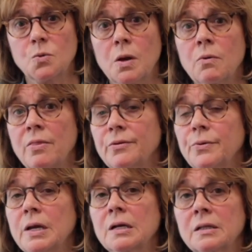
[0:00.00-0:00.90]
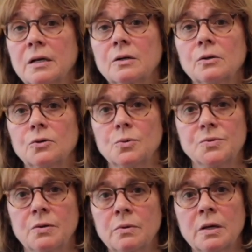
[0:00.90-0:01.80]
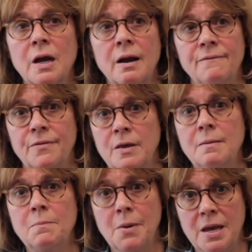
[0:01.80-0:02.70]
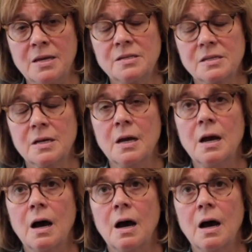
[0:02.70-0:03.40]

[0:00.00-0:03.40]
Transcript: we run 3 clinical groups. They're really kind of theme-based.